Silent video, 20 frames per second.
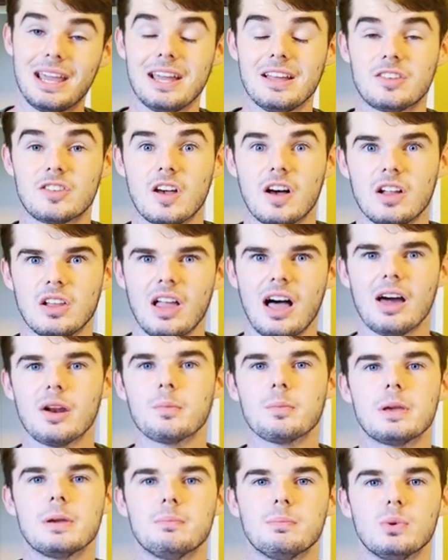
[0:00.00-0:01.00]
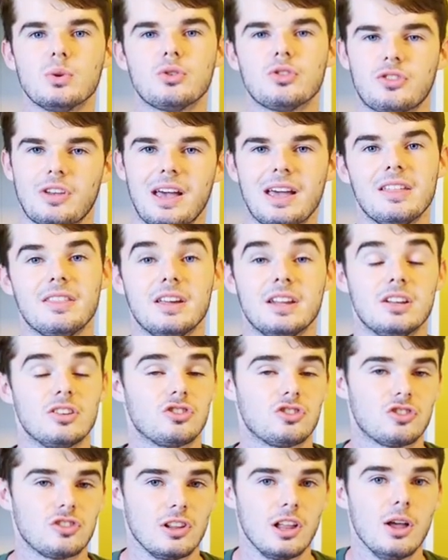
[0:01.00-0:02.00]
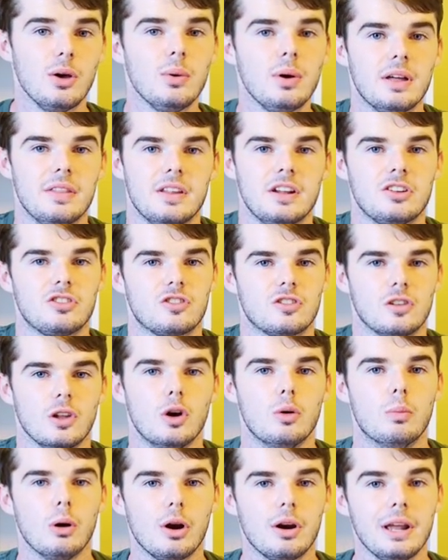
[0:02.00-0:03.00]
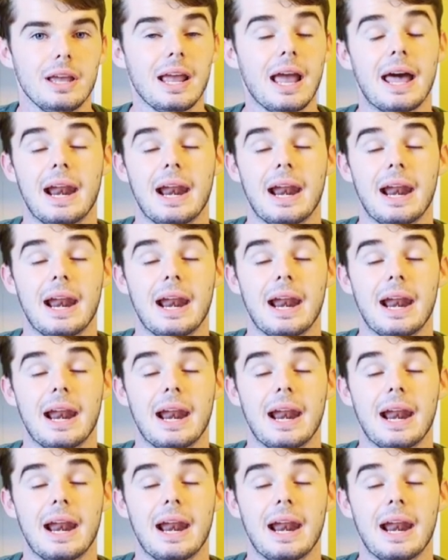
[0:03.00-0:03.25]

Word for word: It's a lot of people say that it's slow and that it's slow burning,